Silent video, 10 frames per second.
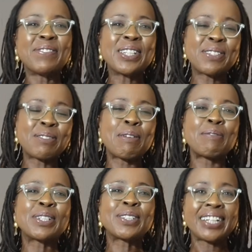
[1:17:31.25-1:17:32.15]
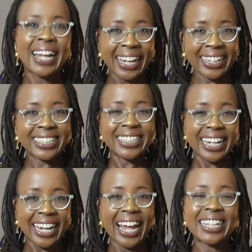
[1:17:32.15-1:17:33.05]
Please remember to like,
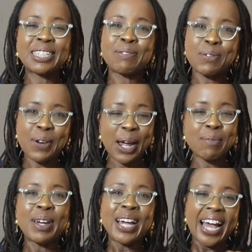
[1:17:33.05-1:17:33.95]
share, and subscribe.